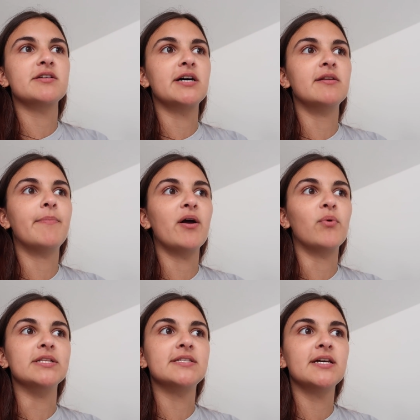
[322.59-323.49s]
done by
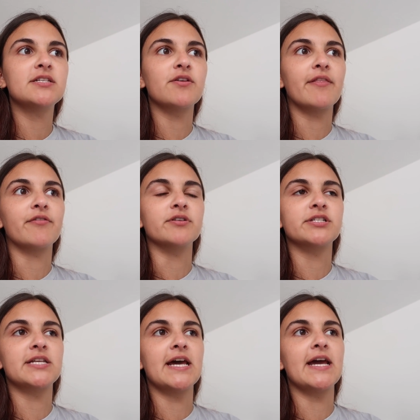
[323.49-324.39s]
Wednesday so that
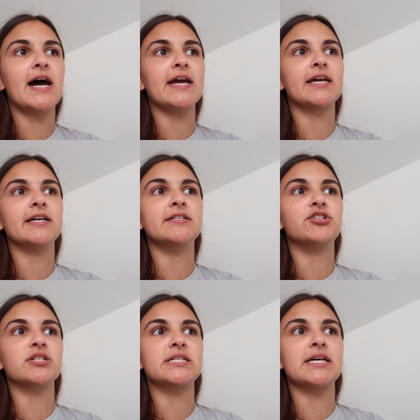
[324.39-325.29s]
Thursday I can
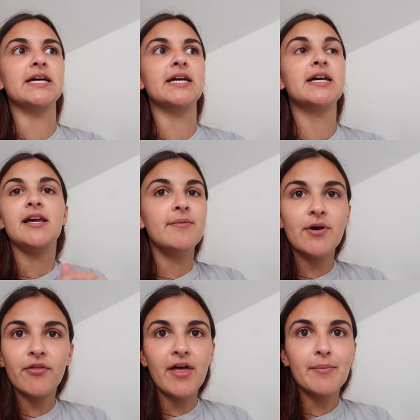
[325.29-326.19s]
just like
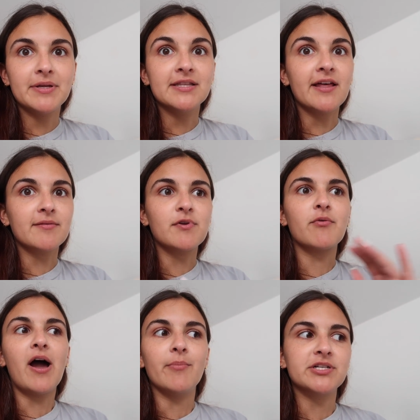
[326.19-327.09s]
email them and let them
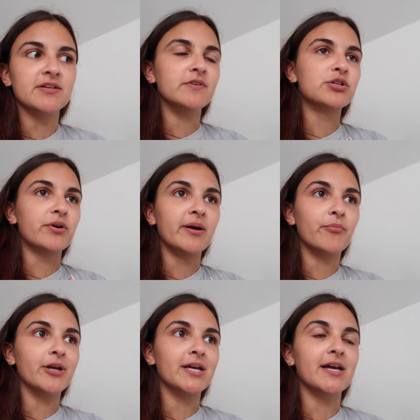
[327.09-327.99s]
know how much inventory I'm
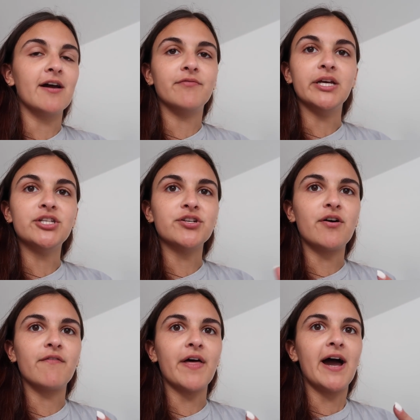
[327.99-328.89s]
bringing of each and
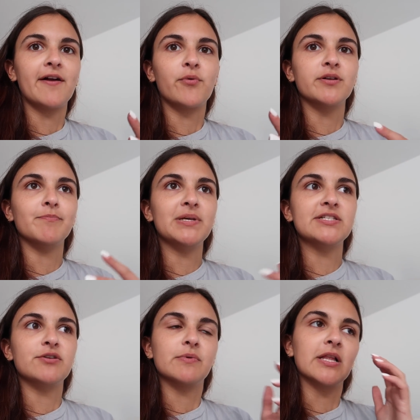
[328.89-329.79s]
all of that. I don't want to be
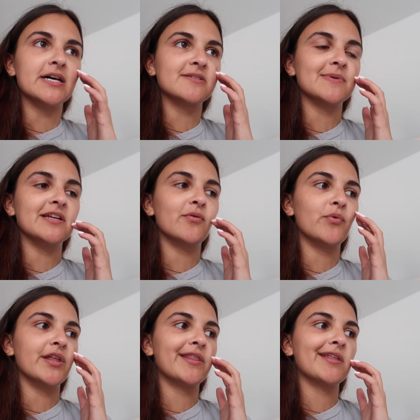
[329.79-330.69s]
super last minute
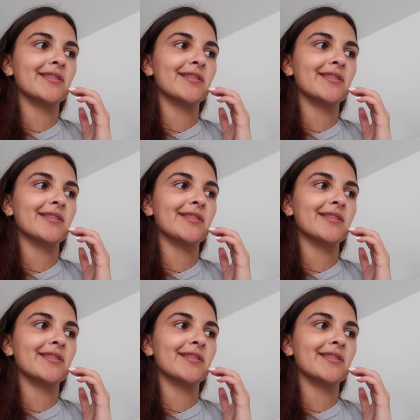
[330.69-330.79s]
with